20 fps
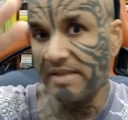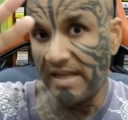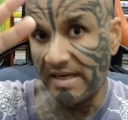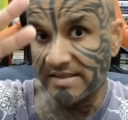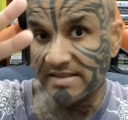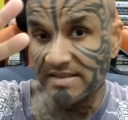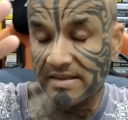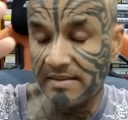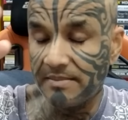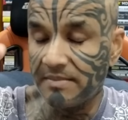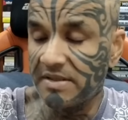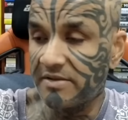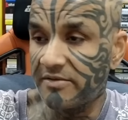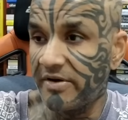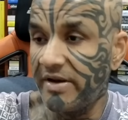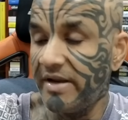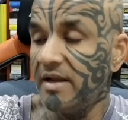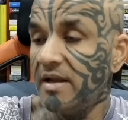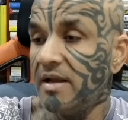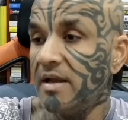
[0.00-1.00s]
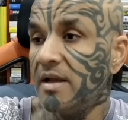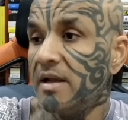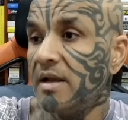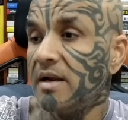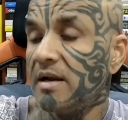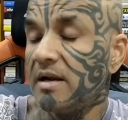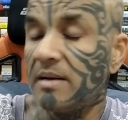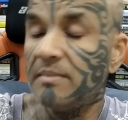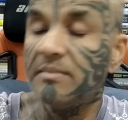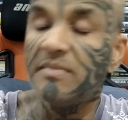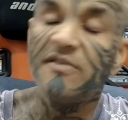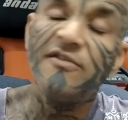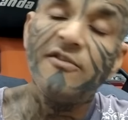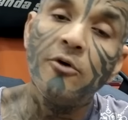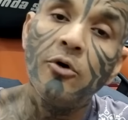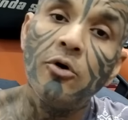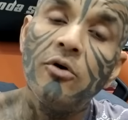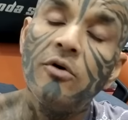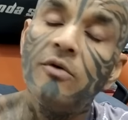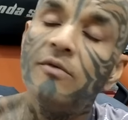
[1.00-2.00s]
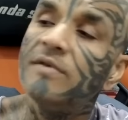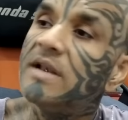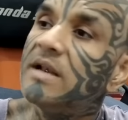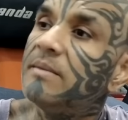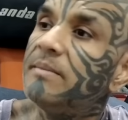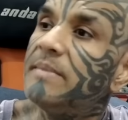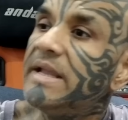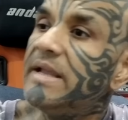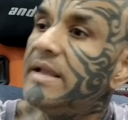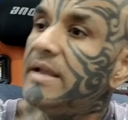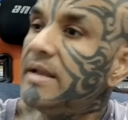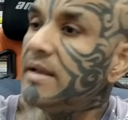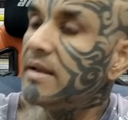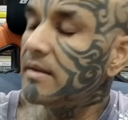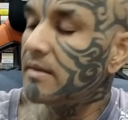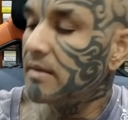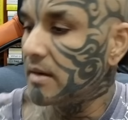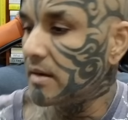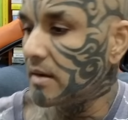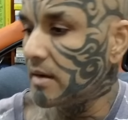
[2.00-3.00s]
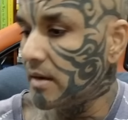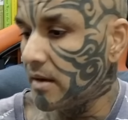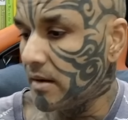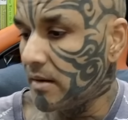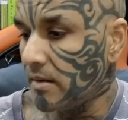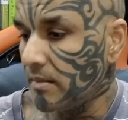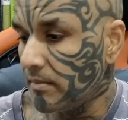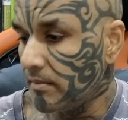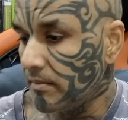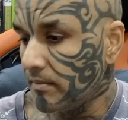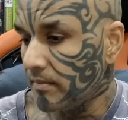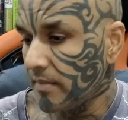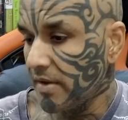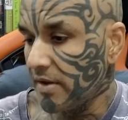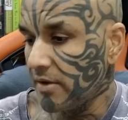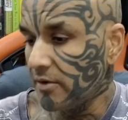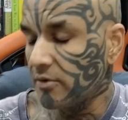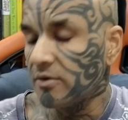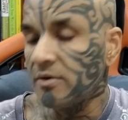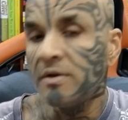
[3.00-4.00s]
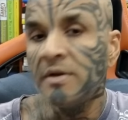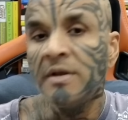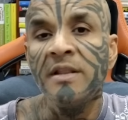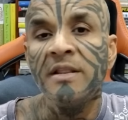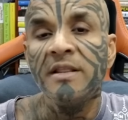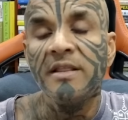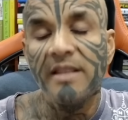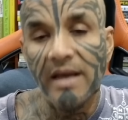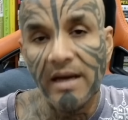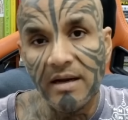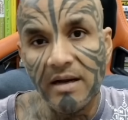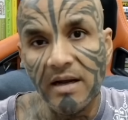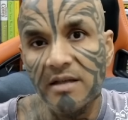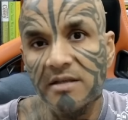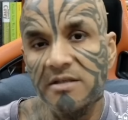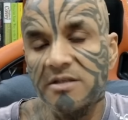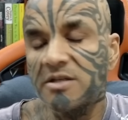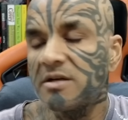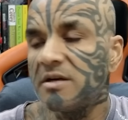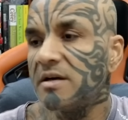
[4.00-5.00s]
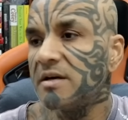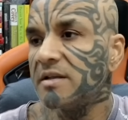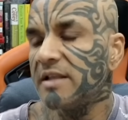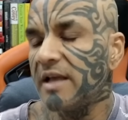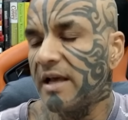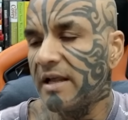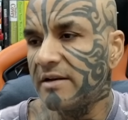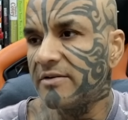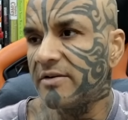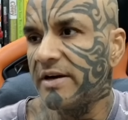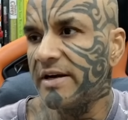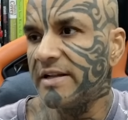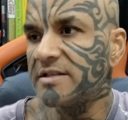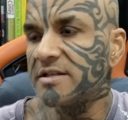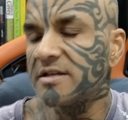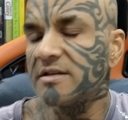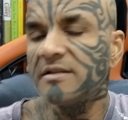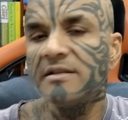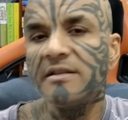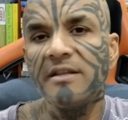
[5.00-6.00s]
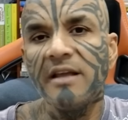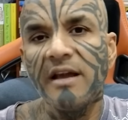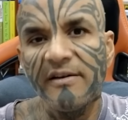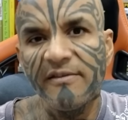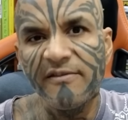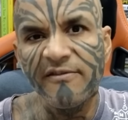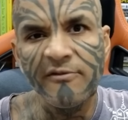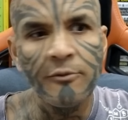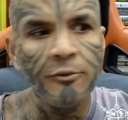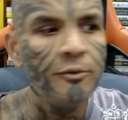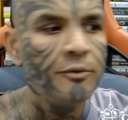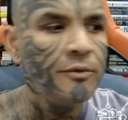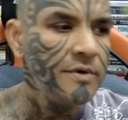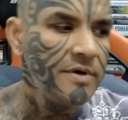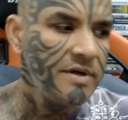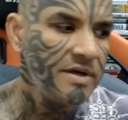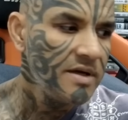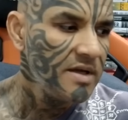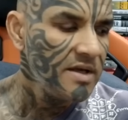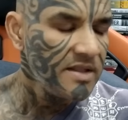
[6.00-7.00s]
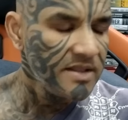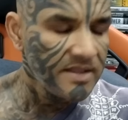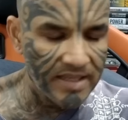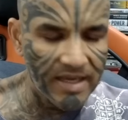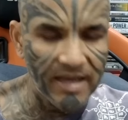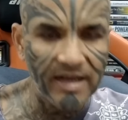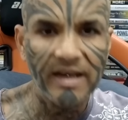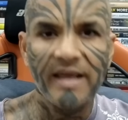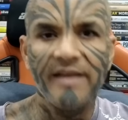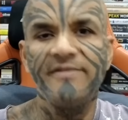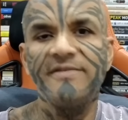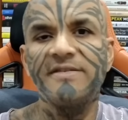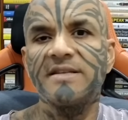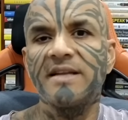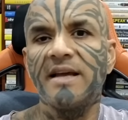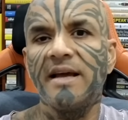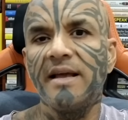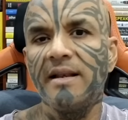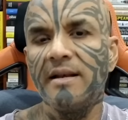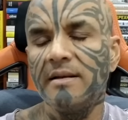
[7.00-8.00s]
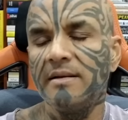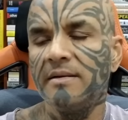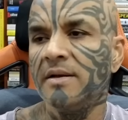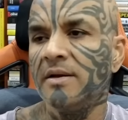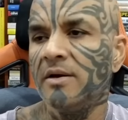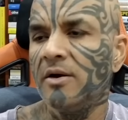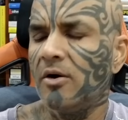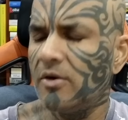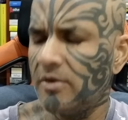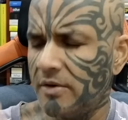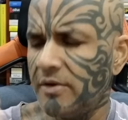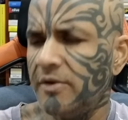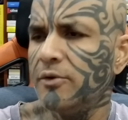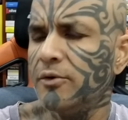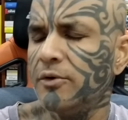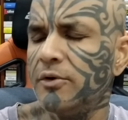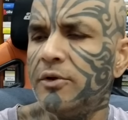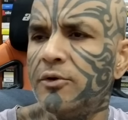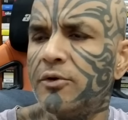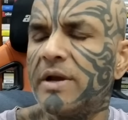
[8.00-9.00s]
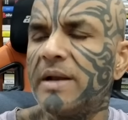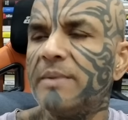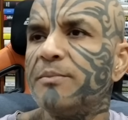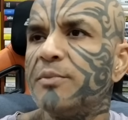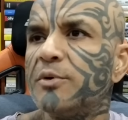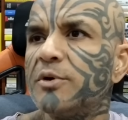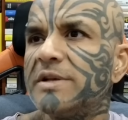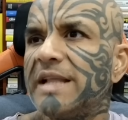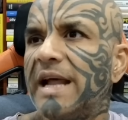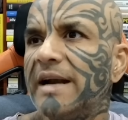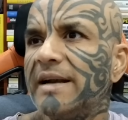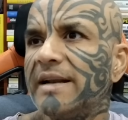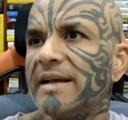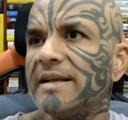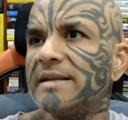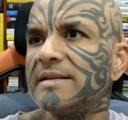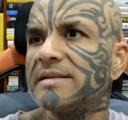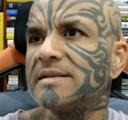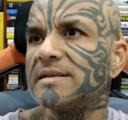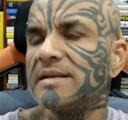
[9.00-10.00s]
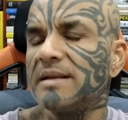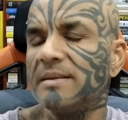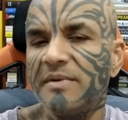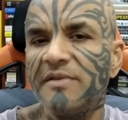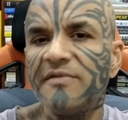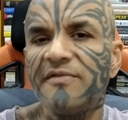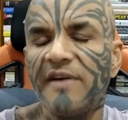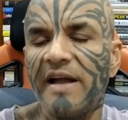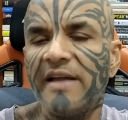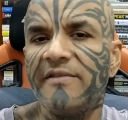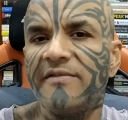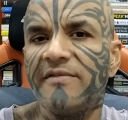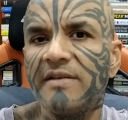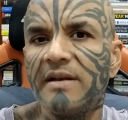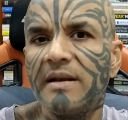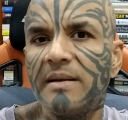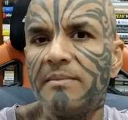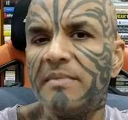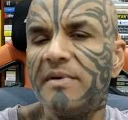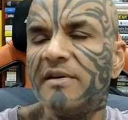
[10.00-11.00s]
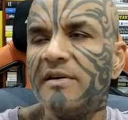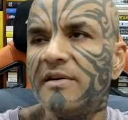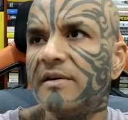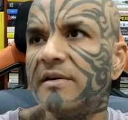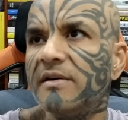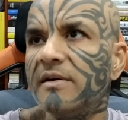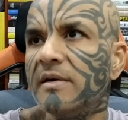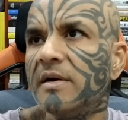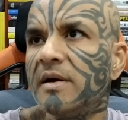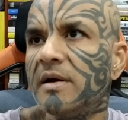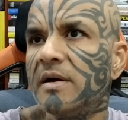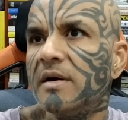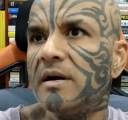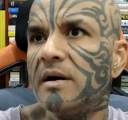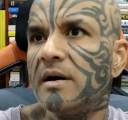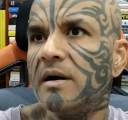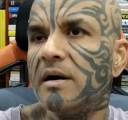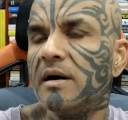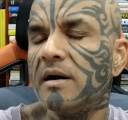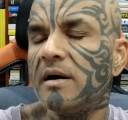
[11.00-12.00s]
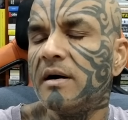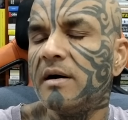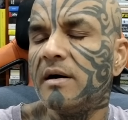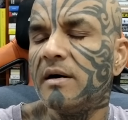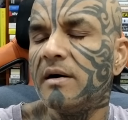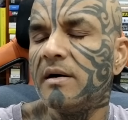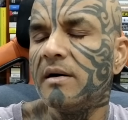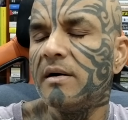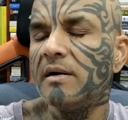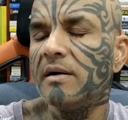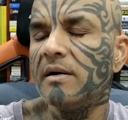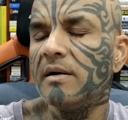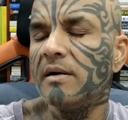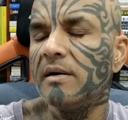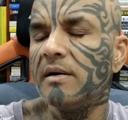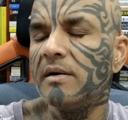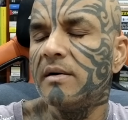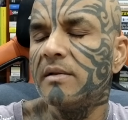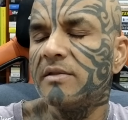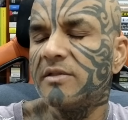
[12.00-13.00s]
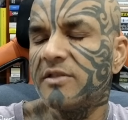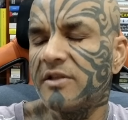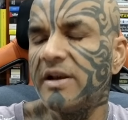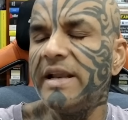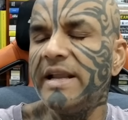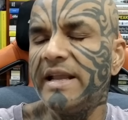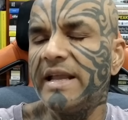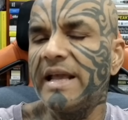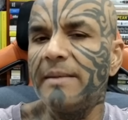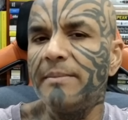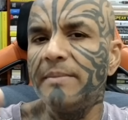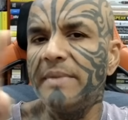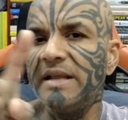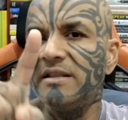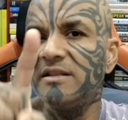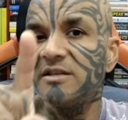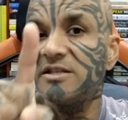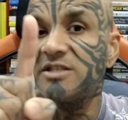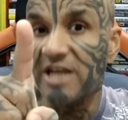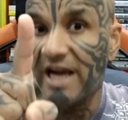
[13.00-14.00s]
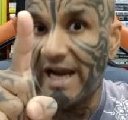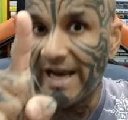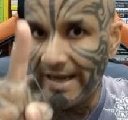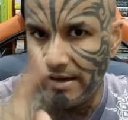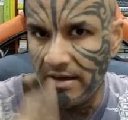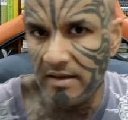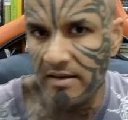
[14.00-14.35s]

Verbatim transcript: That's number three. Number four will be, uh, you know, their culture, their tradition, their food, their lifestyle. Or you, you can put that as number five. Number uh, three can be the child.